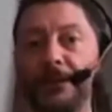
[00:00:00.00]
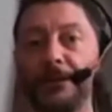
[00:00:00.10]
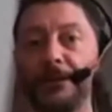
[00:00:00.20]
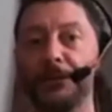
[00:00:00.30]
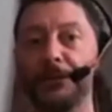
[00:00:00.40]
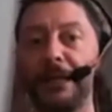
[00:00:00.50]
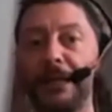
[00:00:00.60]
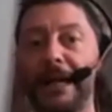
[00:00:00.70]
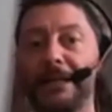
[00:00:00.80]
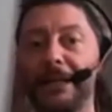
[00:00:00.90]
which is really
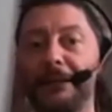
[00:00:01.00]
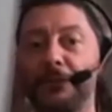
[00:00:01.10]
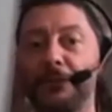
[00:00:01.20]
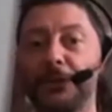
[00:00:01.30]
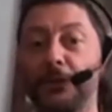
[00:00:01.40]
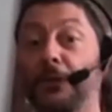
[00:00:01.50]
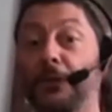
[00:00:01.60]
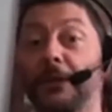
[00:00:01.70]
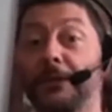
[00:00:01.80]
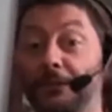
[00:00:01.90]
handy for when you're
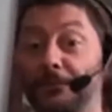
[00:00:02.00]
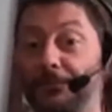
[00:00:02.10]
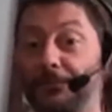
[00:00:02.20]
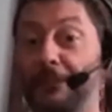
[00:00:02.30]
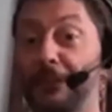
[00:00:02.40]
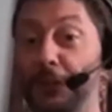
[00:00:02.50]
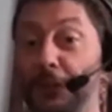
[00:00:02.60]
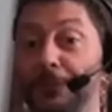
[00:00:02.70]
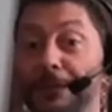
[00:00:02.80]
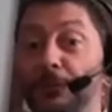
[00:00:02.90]
giving new
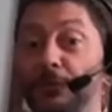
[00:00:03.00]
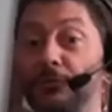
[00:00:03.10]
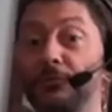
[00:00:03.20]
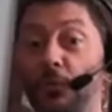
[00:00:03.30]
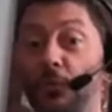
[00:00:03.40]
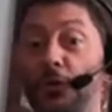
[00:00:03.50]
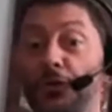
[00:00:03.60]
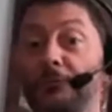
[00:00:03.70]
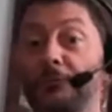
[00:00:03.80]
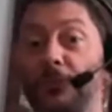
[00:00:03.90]
people
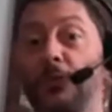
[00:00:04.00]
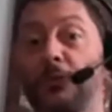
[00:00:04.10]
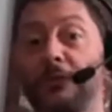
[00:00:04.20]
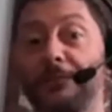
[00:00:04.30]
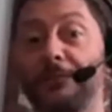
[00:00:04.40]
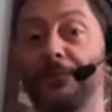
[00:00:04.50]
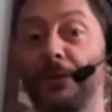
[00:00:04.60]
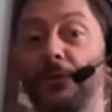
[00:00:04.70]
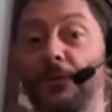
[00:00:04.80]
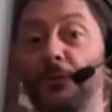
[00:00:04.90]
water or
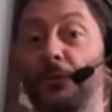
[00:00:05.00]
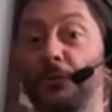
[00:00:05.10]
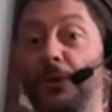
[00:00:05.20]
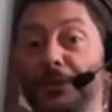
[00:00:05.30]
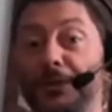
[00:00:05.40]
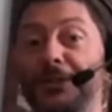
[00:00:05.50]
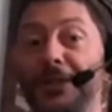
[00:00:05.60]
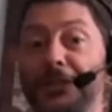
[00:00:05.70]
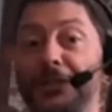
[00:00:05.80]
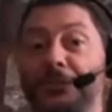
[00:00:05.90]
wanting to
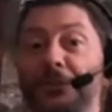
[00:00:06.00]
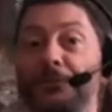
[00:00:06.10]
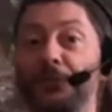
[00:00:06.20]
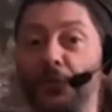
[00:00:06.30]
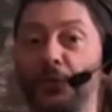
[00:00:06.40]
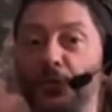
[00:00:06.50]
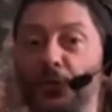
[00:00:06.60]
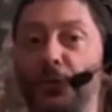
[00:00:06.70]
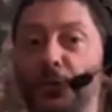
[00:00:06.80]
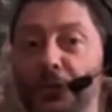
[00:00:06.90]
teach them or
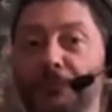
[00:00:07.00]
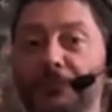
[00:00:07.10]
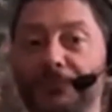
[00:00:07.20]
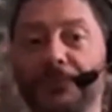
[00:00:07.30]
talk to them.